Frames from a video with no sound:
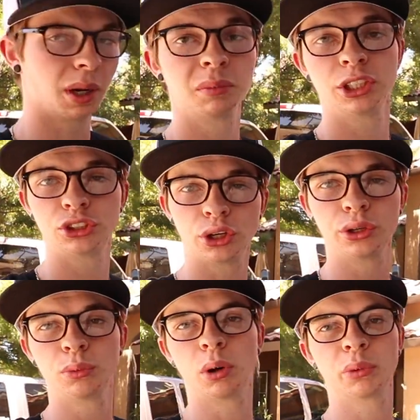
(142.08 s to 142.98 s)
I'm going to show
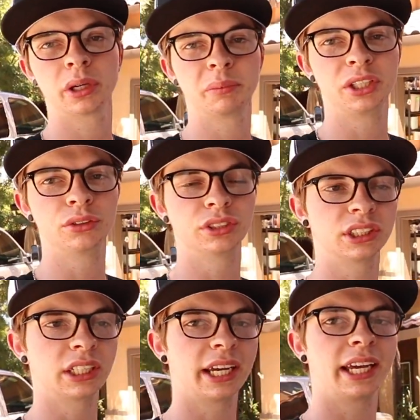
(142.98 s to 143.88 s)
you what we're going to be using
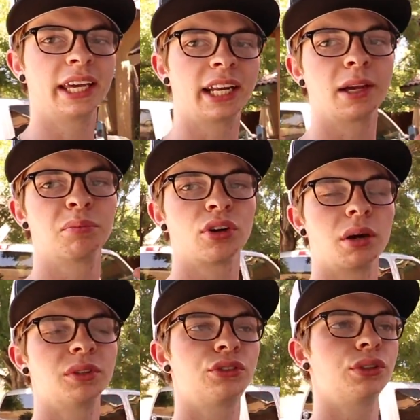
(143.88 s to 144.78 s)
today, and I
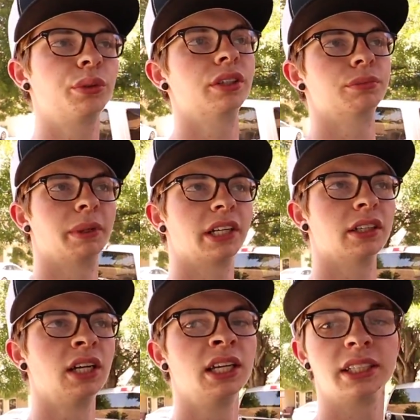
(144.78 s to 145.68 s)
promise you it is better
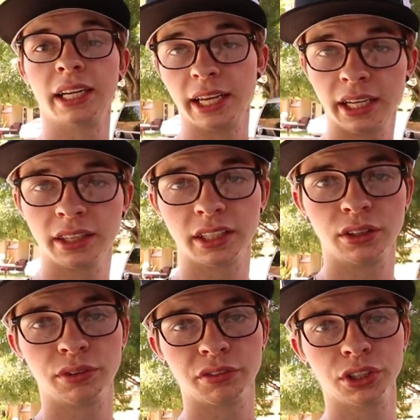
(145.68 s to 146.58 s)
than anything
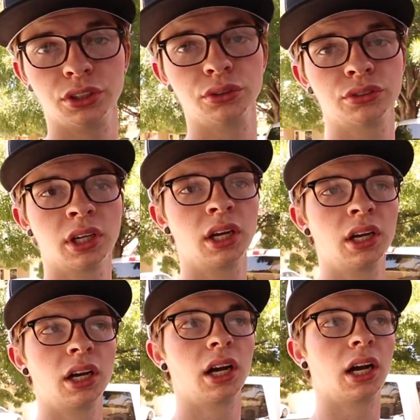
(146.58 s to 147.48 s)
you've ever used.
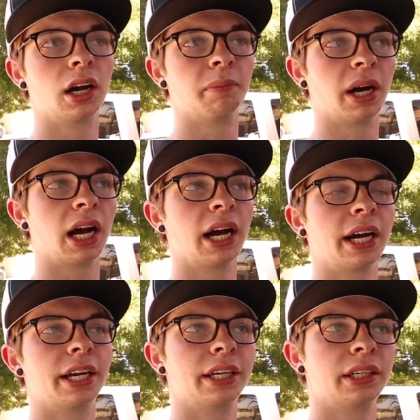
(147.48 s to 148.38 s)

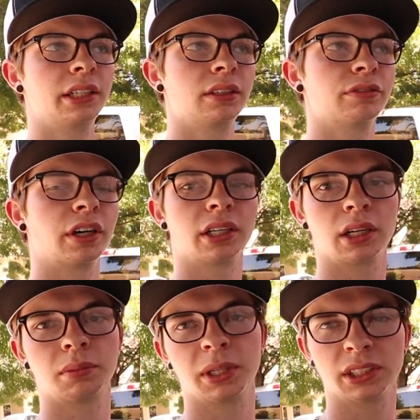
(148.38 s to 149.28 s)
I found
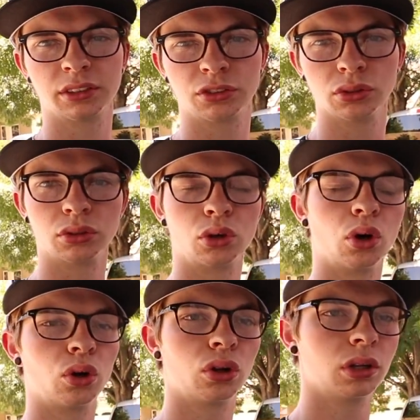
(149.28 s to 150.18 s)
out about this through
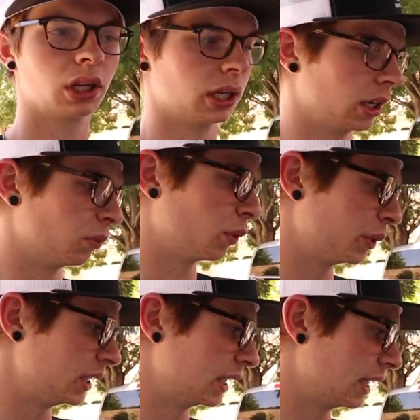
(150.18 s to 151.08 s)
Cole when
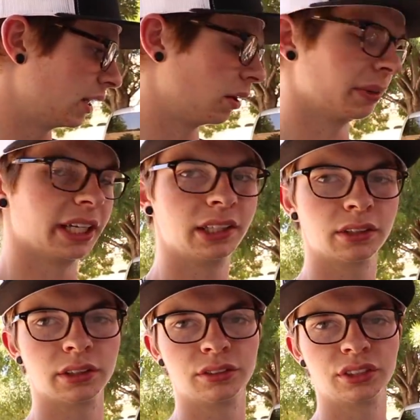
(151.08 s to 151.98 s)
we did it on my
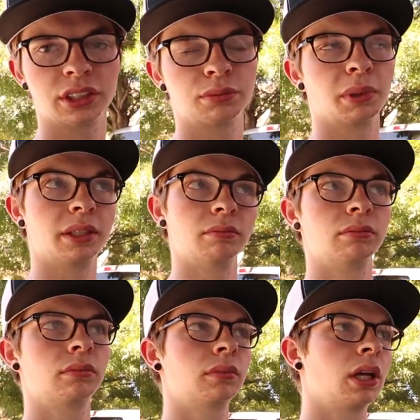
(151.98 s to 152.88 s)
E36, my
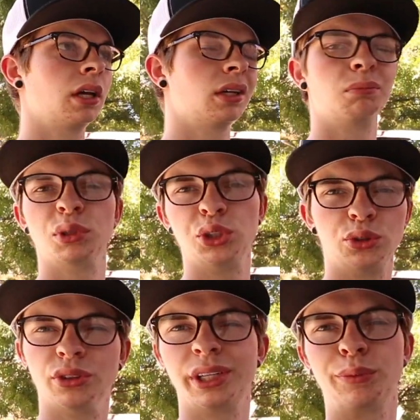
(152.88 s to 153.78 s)

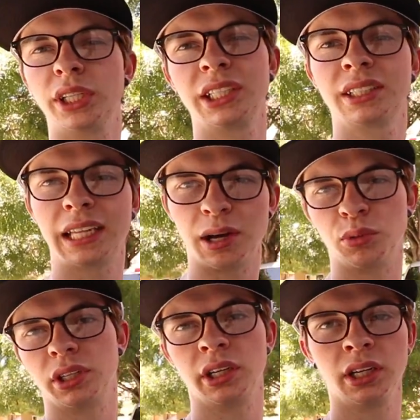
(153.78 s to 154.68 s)
blue-green one, that
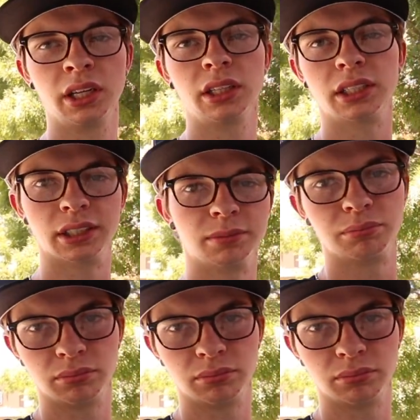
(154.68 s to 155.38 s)
one, the